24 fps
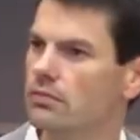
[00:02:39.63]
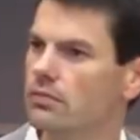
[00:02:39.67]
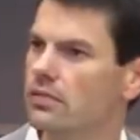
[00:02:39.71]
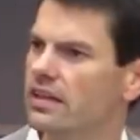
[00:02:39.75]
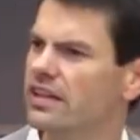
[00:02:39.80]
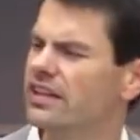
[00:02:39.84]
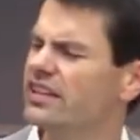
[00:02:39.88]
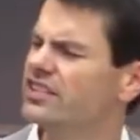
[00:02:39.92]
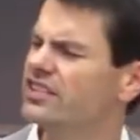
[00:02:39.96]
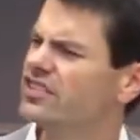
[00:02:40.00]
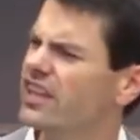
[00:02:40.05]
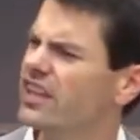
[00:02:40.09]

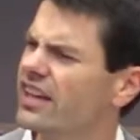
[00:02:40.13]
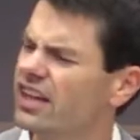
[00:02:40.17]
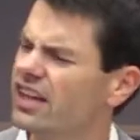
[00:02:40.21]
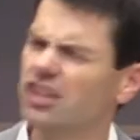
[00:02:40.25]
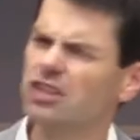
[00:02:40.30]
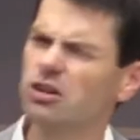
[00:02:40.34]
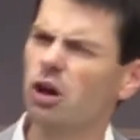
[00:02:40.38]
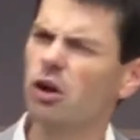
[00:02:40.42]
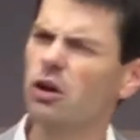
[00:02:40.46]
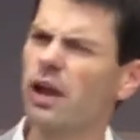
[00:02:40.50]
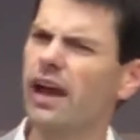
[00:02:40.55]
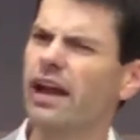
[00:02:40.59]
And he's saying,
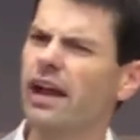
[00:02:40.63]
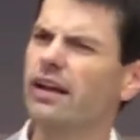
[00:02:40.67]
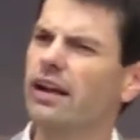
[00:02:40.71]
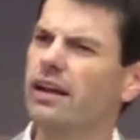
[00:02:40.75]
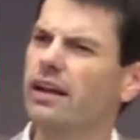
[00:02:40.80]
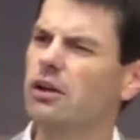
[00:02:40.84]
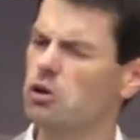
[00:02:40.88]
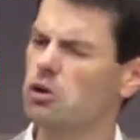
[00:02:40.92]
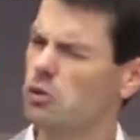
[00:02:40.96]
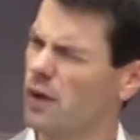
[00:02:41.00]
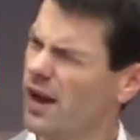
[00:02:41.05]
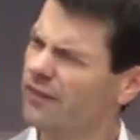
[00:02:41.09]
okay,
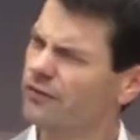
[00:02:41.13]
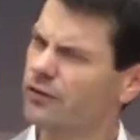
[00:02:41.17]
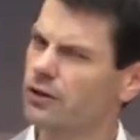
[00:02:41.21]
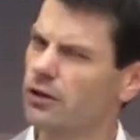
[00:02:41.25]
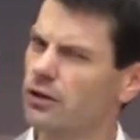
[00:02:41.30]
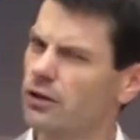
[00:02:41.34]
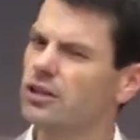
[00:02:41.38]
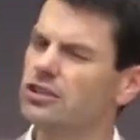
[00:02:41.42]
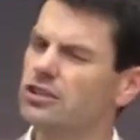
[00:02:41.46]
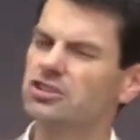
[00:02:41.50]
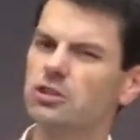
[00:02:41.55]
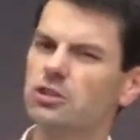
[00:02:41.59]
whoever,
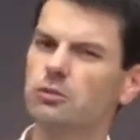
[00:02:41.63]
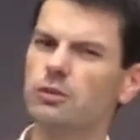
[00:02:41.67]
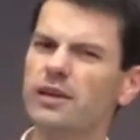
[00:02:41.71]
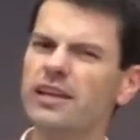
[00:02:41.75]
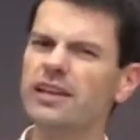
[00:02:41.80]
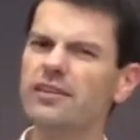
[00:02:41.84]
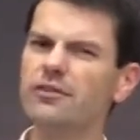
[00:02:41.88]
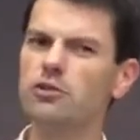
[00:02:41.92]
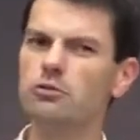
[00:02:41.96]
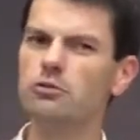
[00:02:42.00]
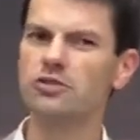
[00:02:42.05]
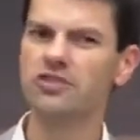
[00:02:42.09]
should we
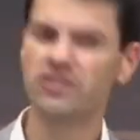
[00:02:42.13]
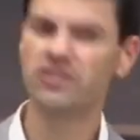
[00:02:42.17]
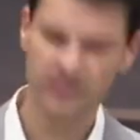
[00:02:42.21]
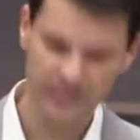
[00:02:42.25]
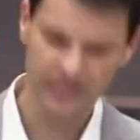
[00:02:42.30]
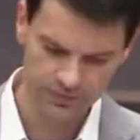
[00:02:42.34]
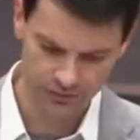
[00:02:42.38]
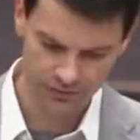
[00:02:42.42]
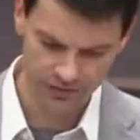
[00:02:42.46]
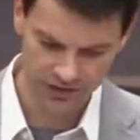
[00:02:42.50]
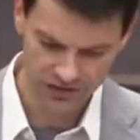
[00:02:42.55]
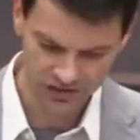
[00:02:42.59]
even
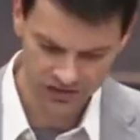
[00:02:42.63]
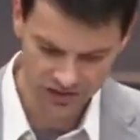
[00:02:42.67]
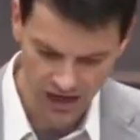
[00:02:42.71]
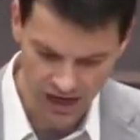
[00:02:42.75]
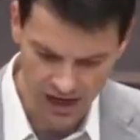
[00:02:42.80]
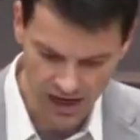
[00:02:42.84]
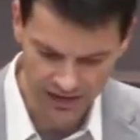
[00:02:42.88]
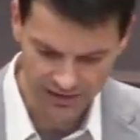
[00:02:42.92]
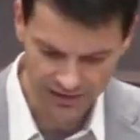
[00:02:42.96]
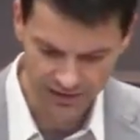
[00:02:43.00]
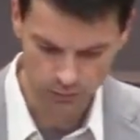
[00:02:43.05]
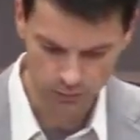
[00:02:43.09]
receive this
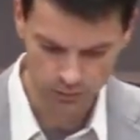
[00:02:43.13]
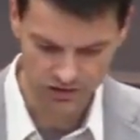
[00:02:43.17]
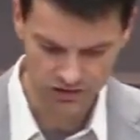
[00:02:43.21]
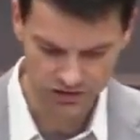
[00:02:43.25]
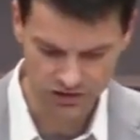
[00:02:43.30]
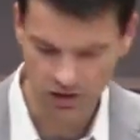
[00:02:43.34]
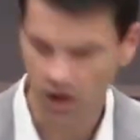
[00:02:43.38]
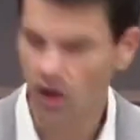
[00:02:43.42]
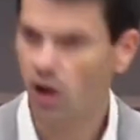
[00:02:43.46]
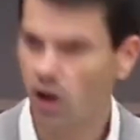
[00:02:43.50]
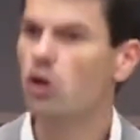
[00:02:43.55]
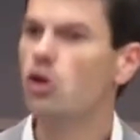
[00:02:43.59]
guy that we
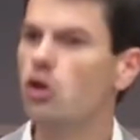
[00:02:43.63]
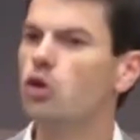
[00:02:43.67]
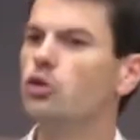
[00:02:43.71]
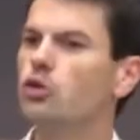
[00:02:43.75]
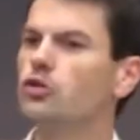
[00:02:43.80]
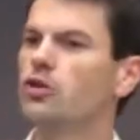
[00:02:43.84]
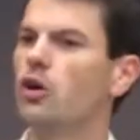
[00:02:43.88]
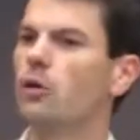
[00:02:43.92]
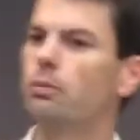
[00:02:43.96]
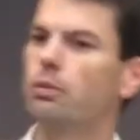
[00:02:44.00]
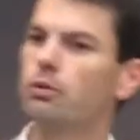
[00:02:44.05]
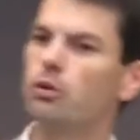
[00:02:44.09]
saw who's
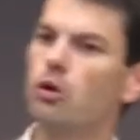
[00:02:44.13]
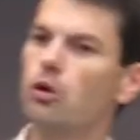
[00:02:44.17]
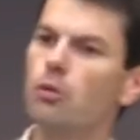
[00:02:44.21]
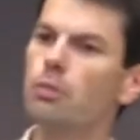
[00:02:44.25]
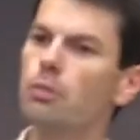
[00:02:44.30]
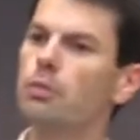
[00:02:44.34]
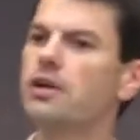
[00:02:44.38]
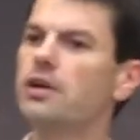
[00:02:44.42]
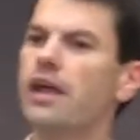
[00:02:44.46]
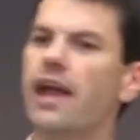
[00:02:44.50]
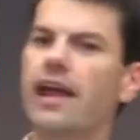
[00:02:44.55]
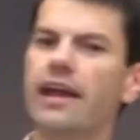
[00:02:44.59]

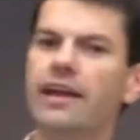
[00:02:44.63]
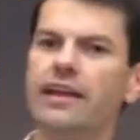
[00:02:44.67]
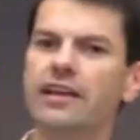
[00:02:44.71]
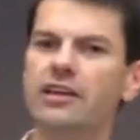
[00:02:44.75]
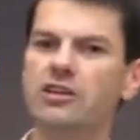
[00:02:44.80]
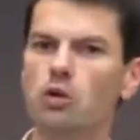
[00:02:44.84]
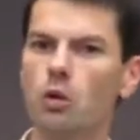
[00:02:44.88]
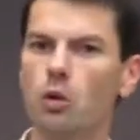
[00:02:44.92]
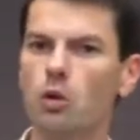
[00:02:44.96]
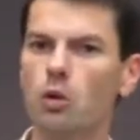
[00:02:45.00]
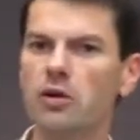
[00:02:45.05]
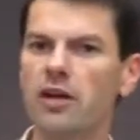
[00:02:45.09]
appropriating
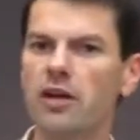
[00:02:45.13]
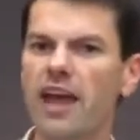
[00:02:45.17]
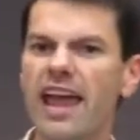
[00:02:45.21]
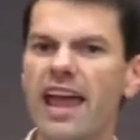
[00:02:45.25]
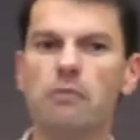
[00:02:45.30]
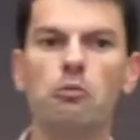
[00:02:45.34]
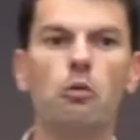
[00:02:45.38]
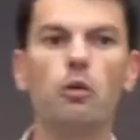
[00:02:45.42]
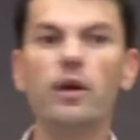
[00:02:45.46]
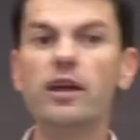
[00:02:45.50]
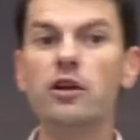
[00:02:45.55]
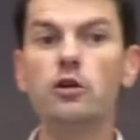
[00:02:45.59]
your
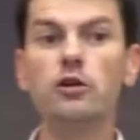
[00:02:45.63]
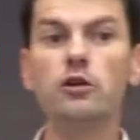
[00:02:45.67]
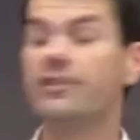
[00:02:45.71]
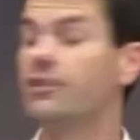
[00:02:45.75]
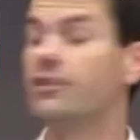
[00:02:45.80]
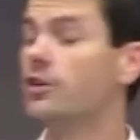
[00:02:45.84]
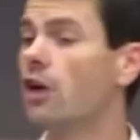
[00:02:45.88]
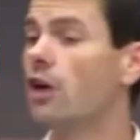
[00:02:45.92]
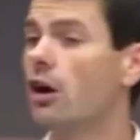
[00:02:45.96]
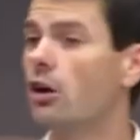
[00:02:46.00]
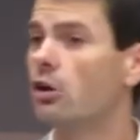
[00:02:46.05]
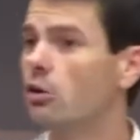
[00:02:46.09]
name? We don't even
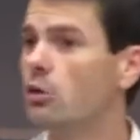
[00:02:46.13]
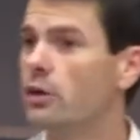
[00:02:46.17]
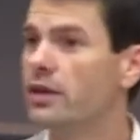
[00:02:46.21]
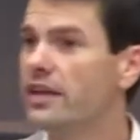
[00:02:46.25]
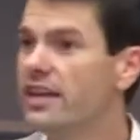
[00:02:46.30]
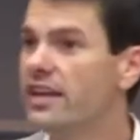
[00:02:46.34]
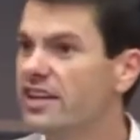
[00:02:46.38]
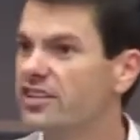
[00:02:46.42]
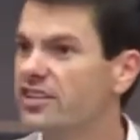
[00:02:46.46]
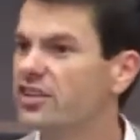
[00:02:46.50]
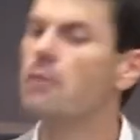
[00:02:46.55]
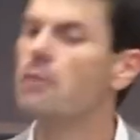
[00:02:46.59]
know who he
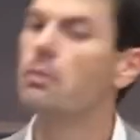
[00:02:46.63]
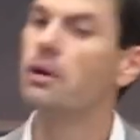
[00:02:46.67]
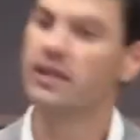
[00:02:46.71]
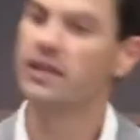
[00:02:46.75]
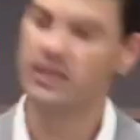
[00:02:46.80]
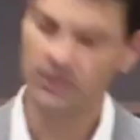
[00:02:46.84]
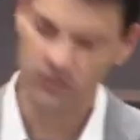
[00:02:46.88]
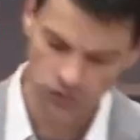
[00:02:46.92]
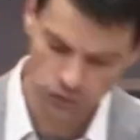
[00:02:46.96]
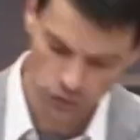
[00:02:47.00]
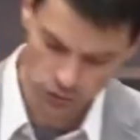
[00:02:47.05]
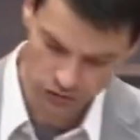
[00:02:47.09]
is, but
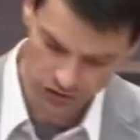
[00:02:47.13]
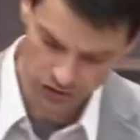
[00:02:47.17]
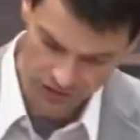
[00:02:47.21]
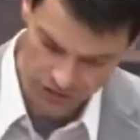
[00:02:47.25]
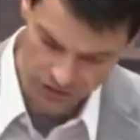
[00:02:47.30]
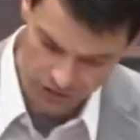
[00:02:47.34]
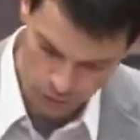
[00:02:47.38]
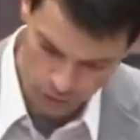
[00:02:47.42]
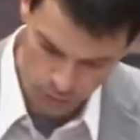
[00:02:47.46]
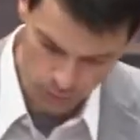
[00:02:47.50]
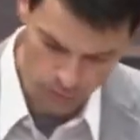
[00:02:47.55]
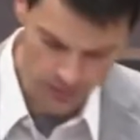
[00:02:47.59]
he's using
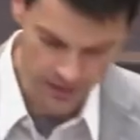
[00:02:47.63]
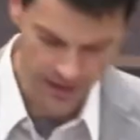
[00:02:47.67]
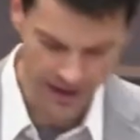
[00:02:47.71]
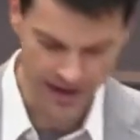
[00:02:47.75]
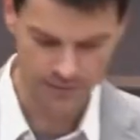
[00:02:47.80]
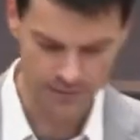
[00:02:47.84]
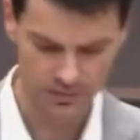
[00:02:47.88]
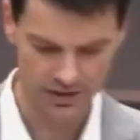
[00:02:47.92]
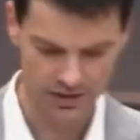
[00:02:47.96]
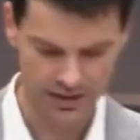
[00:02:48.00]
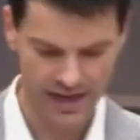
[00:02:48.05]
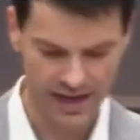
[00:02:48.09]
your
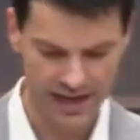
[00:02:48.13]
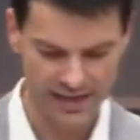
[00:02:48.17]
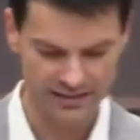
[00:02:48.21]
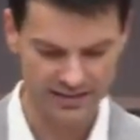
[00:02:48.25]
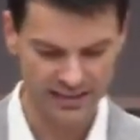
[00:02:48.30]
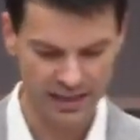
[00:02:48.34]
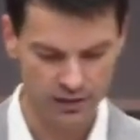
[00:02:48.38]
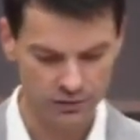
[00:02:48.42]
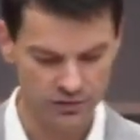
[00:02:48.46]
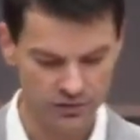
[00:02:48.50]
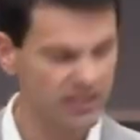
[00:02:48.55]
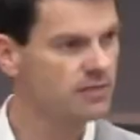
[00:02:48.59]
name to cast
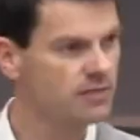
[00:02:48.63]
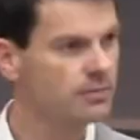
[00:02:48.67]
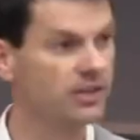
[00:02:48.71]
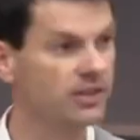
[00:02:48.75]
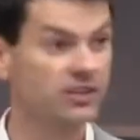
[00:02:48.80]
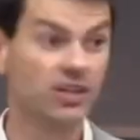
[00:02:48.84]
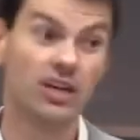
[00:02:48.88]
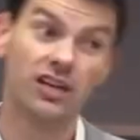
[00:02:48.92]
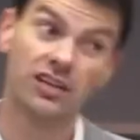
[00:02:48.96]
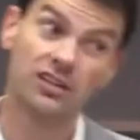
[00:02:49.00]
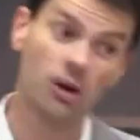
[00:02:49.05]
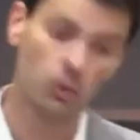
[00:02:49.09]
out demons.
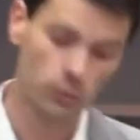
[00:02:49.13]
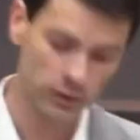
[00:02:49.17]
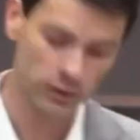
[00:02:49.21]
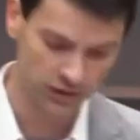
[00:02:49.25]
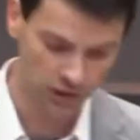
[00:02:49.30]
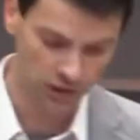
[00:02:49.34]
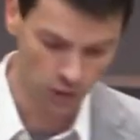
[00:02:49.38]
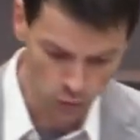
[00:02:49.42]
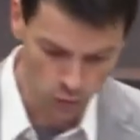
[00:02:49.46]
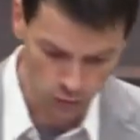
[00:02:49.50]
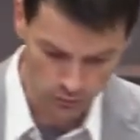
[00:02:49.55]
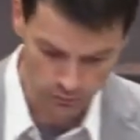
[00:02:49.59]
You know, we
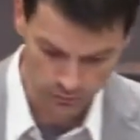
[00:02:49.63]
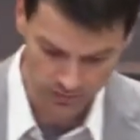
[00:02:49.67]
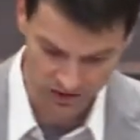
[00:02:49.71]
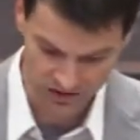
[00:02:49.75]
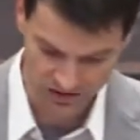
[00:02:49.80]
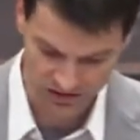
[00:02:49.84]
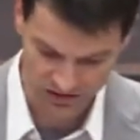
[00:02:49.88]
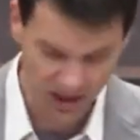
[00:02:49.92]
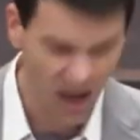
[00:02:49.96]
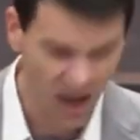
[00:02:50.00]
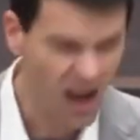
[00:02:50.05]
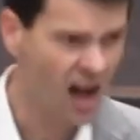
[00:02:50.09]
told him to
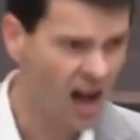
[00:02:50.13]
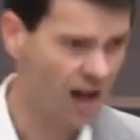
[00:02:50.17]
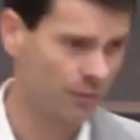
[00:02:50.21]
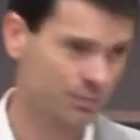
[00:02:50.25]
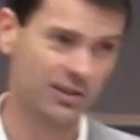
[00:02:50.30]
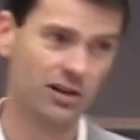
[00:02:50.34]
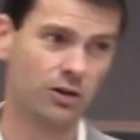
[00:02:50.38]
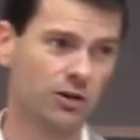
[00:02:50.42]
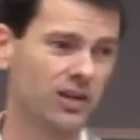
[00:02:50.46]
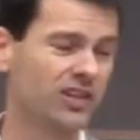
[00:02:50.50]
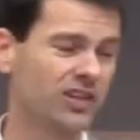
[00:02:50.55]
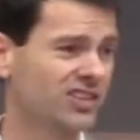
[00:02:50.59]
stop, you
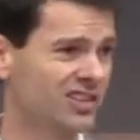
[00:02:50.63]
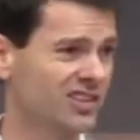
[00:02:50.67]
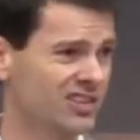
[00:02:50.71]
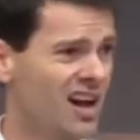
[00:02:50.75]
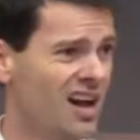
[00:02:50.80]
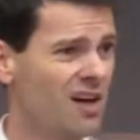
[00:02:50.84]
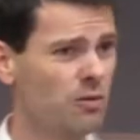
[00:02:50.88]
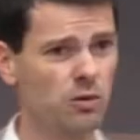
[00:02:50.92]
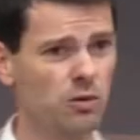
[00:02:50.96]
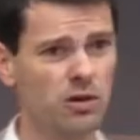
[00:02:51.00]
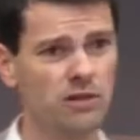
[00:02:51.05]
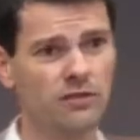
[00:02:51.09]
know, because he's
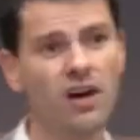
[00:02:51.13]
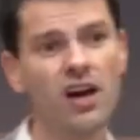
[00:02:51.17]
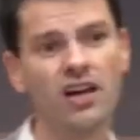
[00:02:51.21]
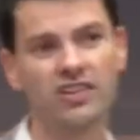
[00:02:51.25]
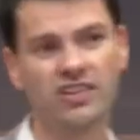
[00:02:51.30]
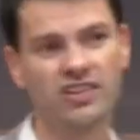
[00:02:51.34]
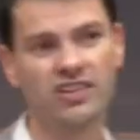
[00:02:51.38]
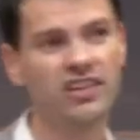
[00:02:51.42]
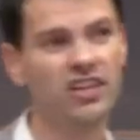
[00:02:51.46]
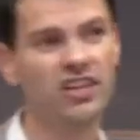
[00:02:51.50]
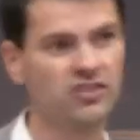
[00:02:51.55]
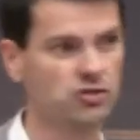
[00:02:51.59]
not one of us.
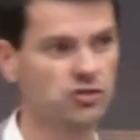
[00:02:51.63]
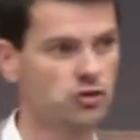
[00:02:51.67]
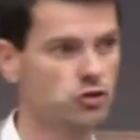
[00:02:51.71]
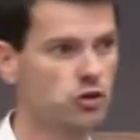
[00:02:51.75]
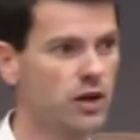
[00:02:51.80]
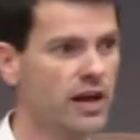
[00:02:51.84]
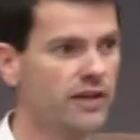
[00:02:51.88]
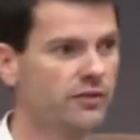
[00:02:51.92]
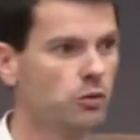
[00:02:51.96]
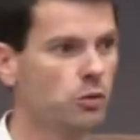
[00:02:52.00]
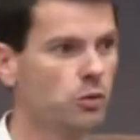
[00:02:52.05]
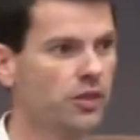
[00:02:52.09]
He doesn't
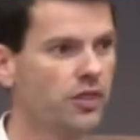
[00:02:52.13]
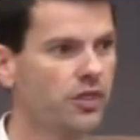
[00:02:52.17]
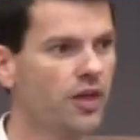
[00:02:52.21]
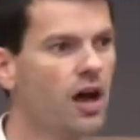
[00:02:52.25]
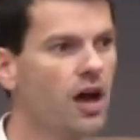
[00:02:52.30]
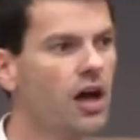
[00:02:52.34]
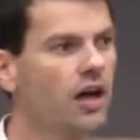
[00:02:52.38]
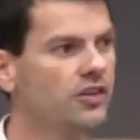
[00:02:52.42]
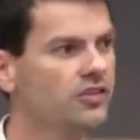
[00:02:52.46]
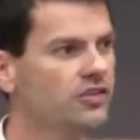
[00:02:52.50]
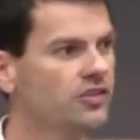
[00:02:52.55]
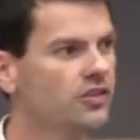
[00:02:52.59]
travel with
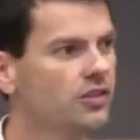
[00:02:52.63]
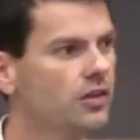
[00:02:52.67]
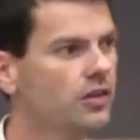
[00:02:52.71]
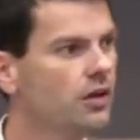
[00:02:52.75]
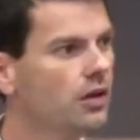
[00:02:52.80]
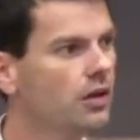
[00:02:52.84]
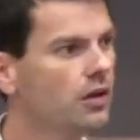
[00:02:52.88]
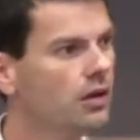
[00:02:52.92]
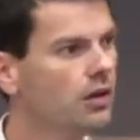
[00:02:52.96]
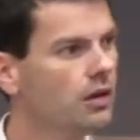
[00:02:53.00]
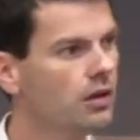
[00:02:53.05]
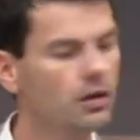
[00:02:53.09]
us.
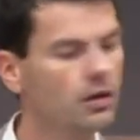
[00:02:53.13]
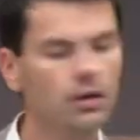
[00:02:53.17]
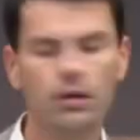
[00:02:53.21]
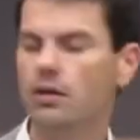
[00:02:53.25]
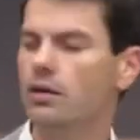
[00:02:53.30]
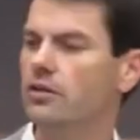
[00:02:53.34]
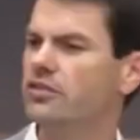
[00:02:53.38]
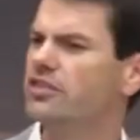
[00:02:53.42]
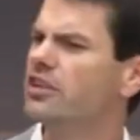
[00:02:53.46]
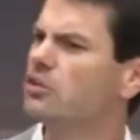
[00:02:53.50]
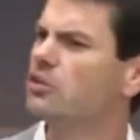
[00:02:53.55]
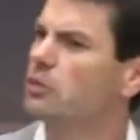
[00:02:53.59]

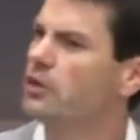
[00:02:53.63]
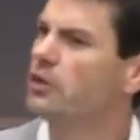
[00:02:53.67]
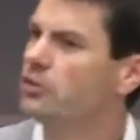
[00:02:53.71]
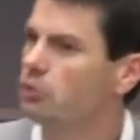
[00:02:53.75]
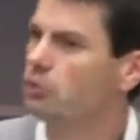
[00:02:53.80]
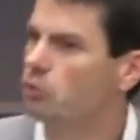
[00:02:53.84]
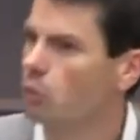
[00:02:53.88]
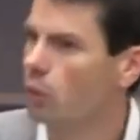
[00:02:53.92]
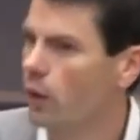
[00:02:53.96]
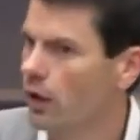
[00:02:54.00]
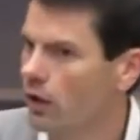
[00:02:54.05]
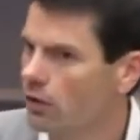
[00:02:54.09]
Did we do
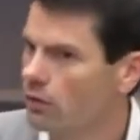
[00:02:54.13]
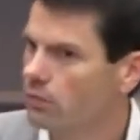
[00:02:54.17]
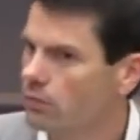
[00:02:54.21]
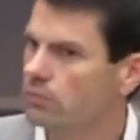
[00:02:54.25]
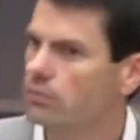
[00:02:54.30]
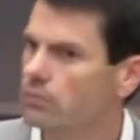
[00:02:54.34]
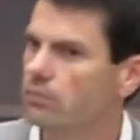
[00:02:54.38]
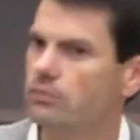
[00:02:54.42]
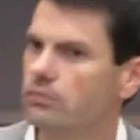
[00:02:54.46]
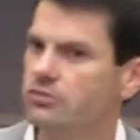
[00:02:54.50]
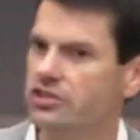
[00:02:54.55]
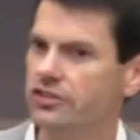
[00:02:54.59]
well,
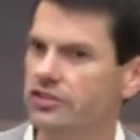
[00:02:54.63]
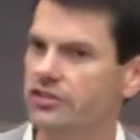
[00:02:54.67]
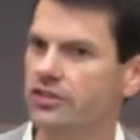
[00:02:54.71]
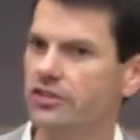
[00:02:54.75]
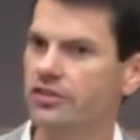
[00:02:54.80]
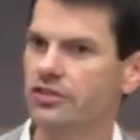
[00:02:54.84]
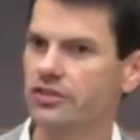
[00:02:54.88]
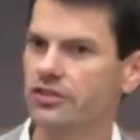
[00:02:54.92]
Jesus?